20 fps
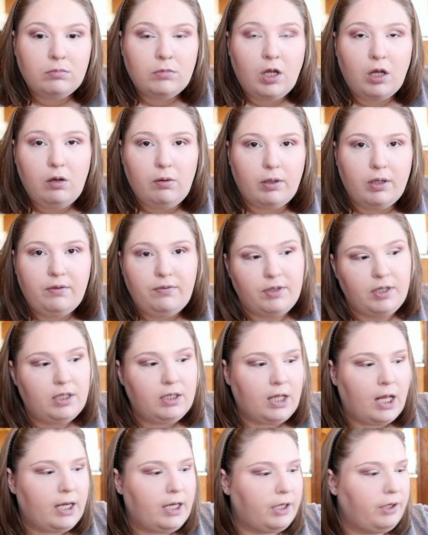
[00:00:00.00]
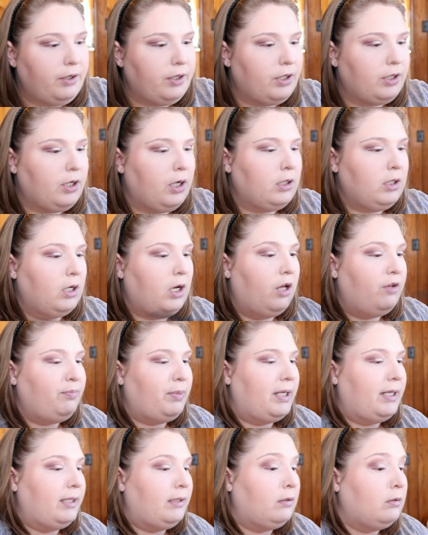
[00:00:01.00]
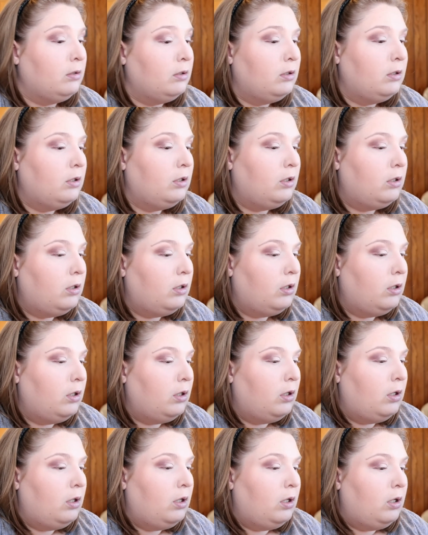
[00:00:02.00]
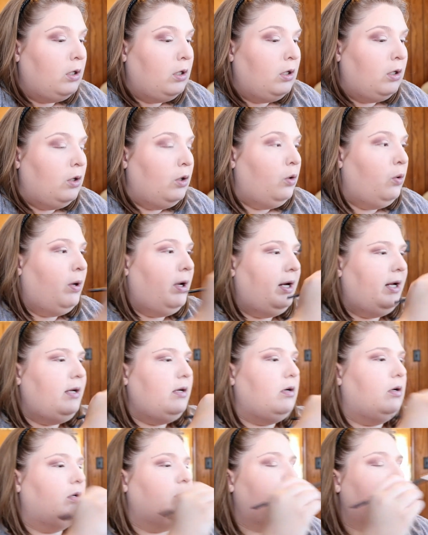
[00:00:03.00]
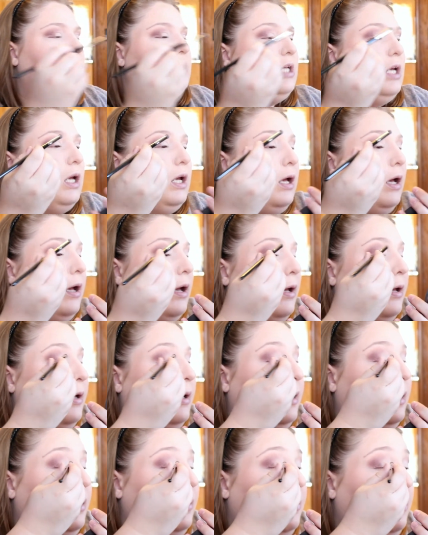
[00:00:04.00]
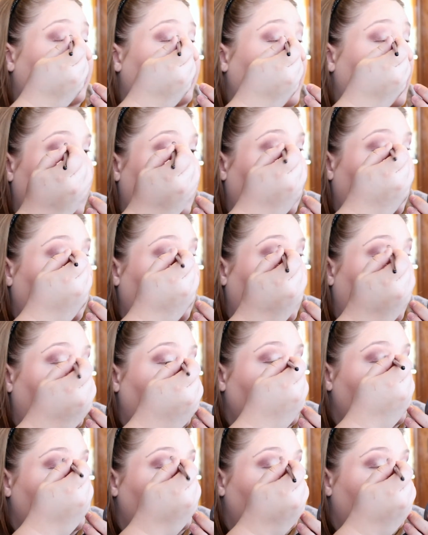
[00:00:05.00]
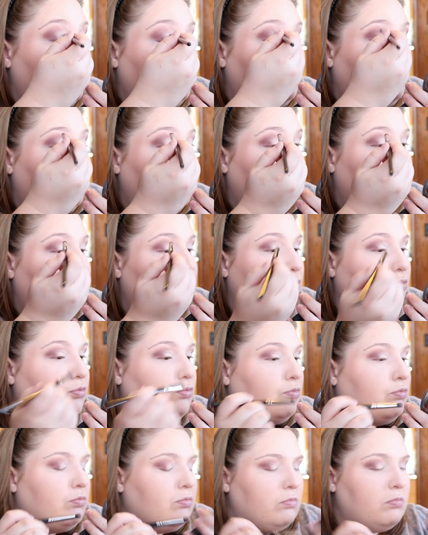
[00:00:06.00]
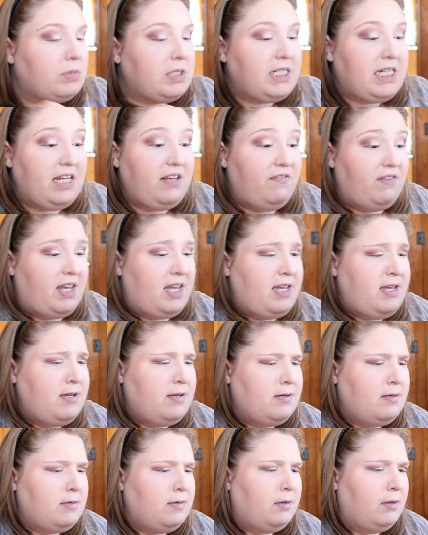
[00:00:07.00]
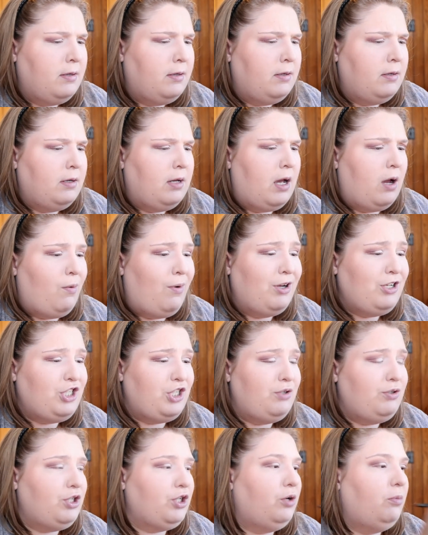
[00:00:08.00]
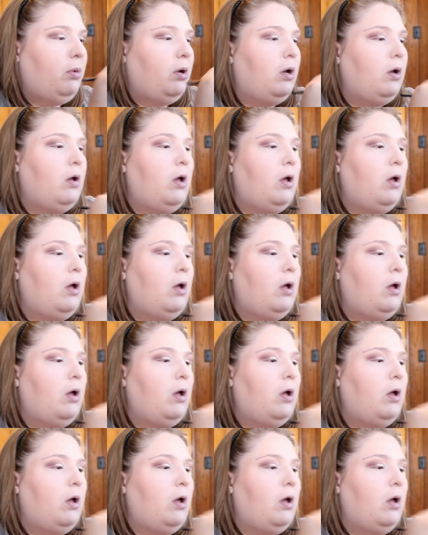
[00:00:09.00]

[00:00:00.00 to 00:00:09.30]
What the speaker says: Oh, well, if you didn't like it, you could have turned it off by now. What else? I don't watch TV. I watch YouTube.